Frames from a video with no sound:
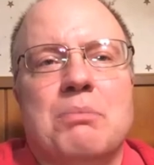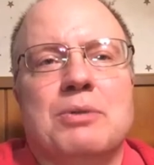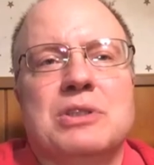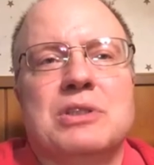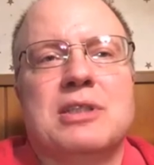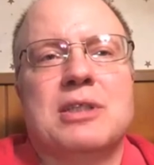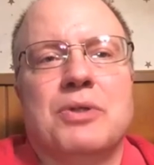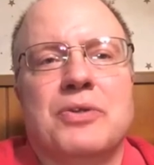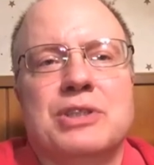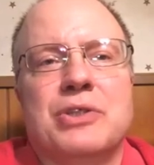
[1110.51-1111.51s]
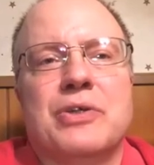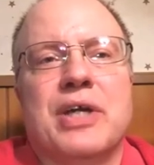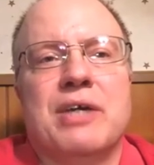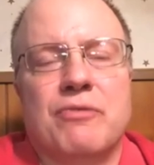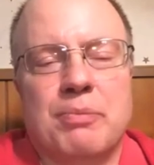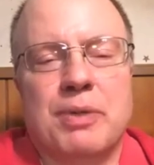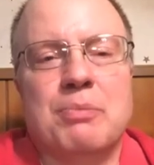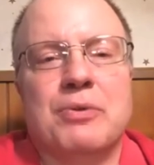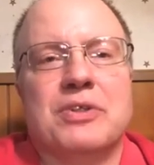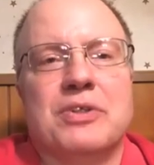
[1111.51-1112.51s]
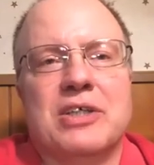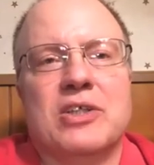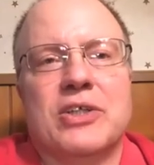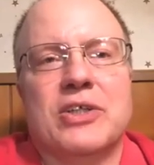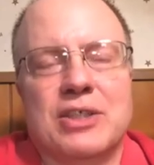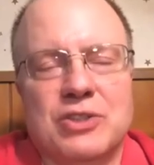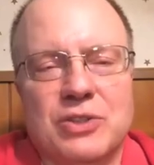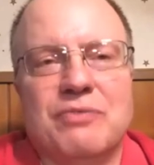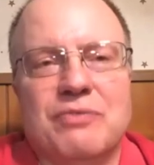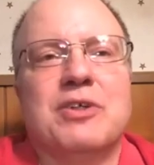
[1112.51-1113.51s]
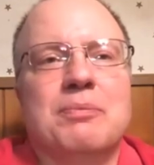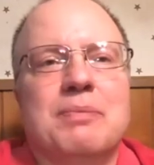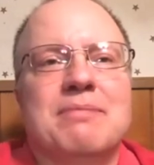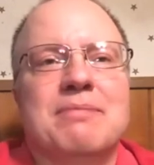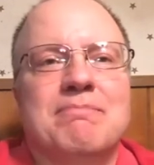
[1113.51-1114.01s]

posted up on District 8 for people to take a yep, look at too, if you don't mind. Yep,